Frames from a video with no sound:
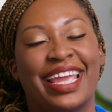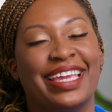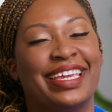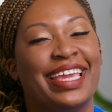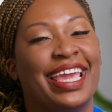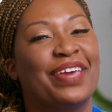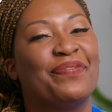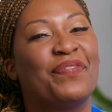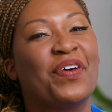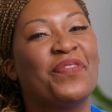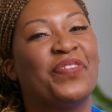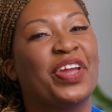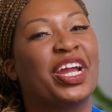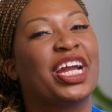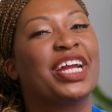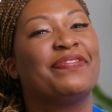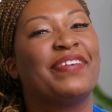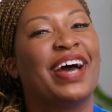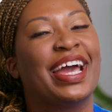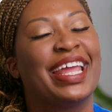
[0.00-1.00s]
a Canva
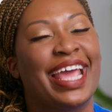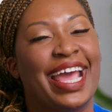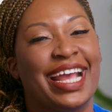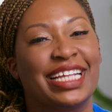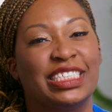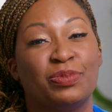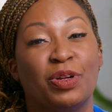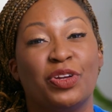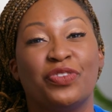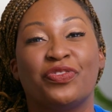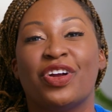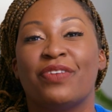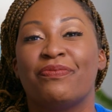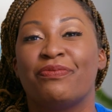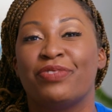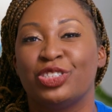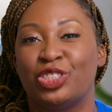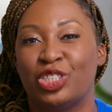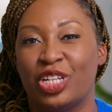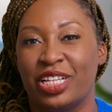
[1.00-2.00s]
verified expert from
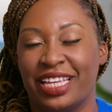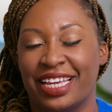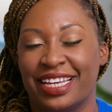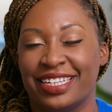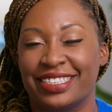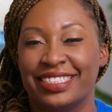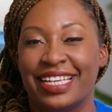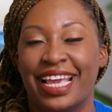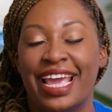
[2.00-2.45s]
Virginia.